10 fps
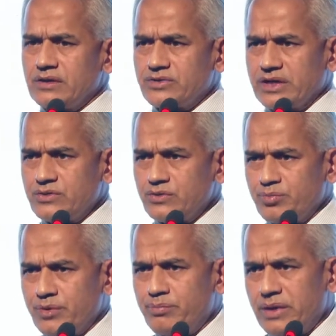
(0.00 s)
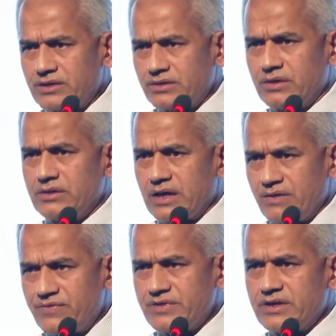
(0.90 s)
trying to be better on
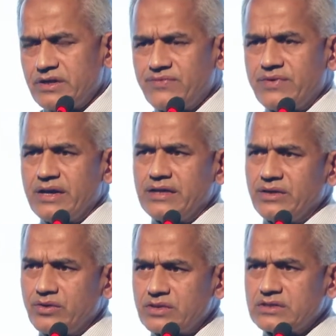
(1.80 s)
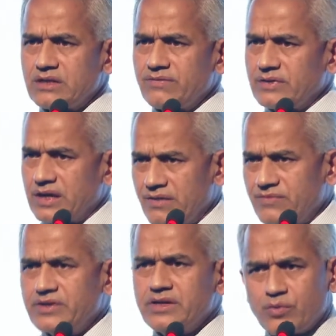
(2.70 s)
every day, refining yourself on
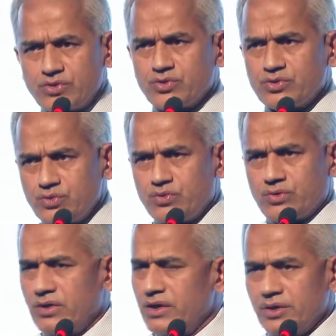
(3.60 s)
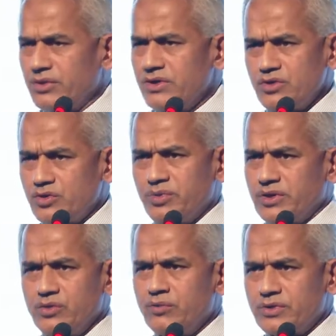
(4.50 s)
every day what you do. You don't need to be
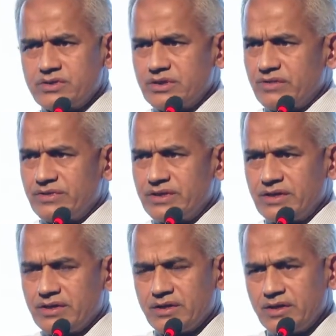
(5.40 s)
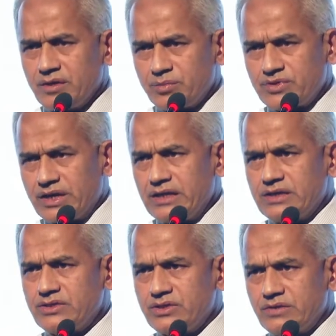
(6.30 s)
a new person every day, but try and
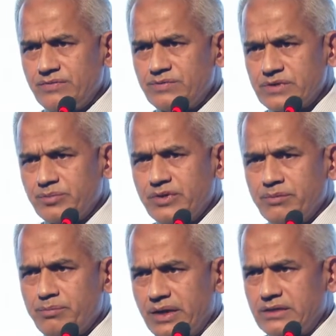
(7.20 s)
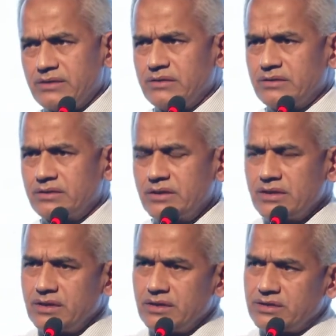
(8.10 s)
achieve something better,
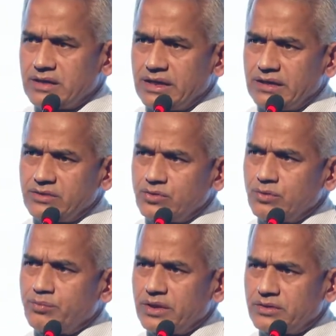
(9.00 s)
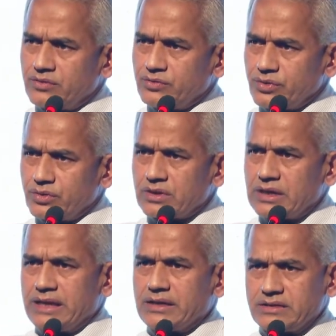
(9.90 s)
try and do better to your
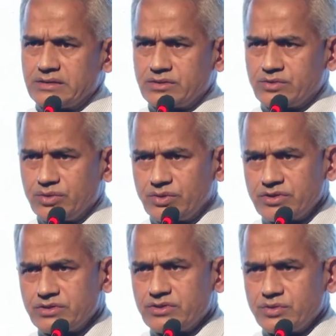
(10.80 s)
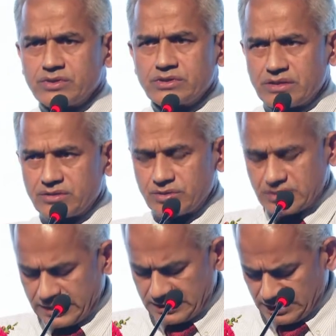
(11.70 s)
clients, to your institutions and
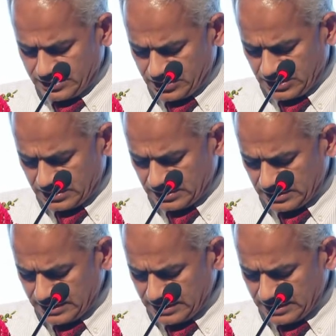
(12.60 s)
society in general.